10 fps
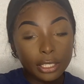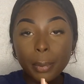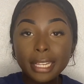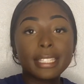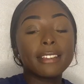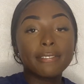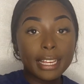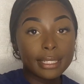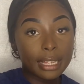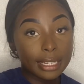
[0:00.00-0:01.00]
So basically
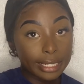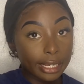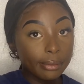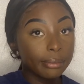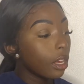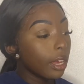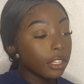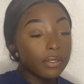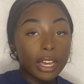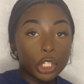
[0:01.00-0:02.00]
Face ID.
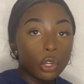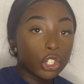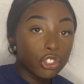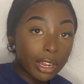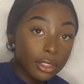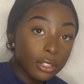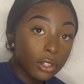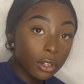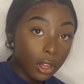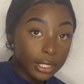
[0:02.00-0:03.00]
You've actually got a strengthened
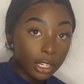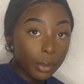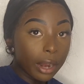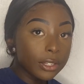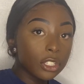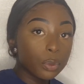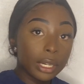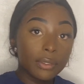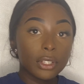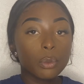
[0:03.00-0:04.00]
glass in comparison to
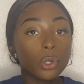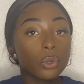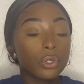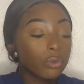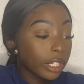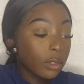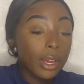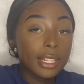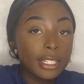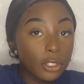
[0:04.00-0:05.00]
previous models, and the reason
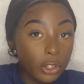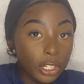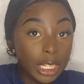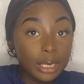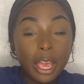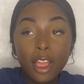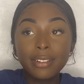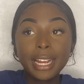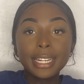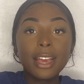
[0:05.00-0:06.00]
why this is good is
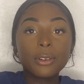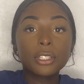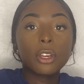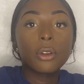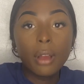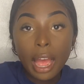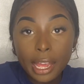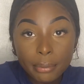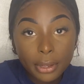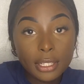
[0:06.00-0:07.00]
right now, so
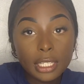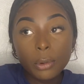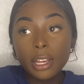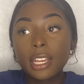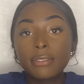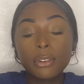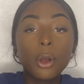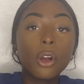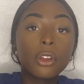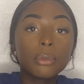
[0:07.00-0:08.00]
I'm personally working from
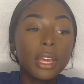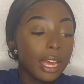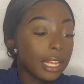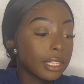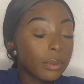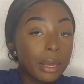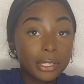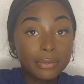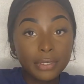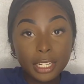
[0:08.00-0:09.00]
home, and this might be
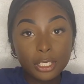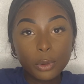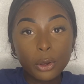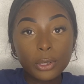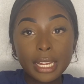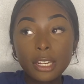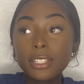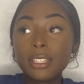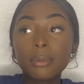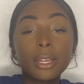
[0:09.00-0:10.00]
convenient as well, because I know
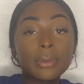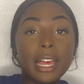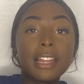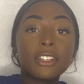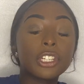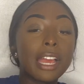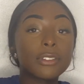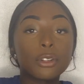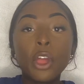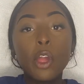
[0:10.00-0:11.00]
sometimes I literally have
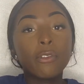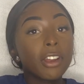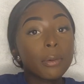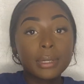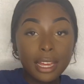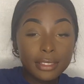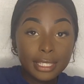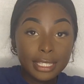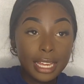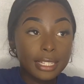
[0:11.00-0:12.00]
to run up and down the
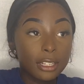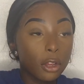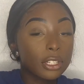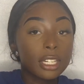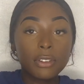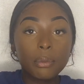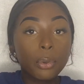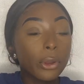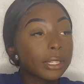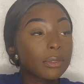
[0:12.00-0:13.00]
stairs to go to different
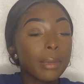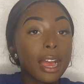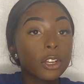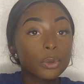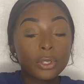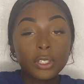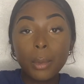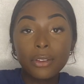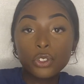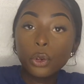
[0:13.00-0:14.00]
points of my house because some
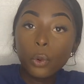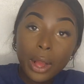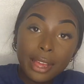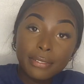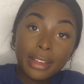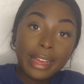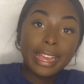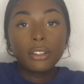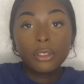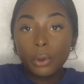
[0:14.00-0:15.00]
have stronger
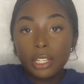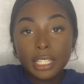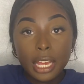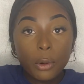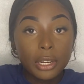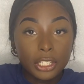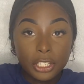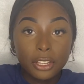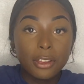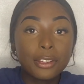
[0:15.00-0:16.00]
Wi-Fi. The worst thing I want is
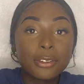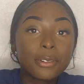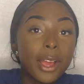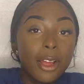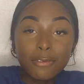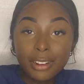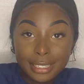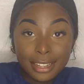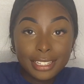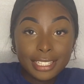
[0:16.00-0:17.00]
to run
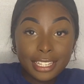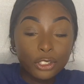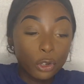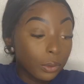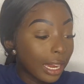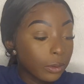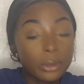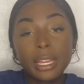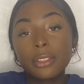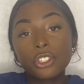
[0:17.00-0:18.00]
down the stairs, drop the laptop
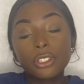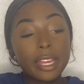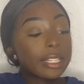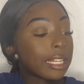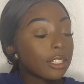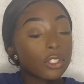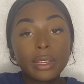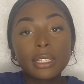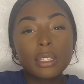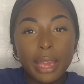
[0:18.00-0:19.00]
down the stairs and the
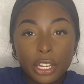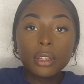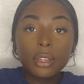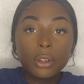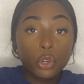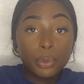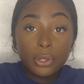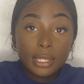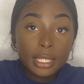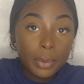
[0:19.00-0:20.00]
screen smashed, all
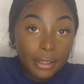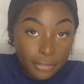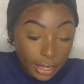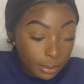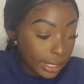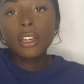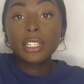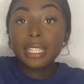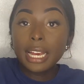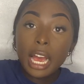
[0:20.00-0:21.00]
because it's a bit flimsy.
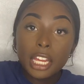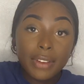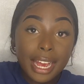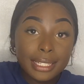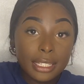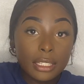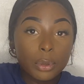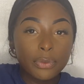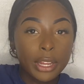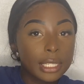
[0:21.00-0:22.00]
So that kind of acts as a
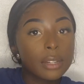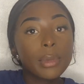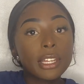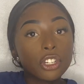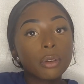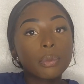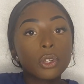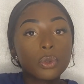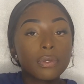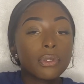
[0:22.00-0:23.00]
preventative measure
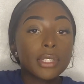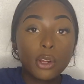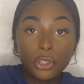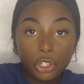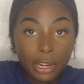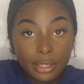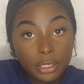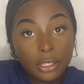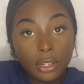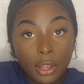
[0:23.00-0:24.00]
because we've obviously got the
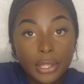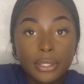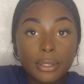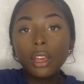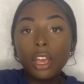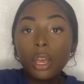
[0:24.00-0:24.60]
strengthened glass.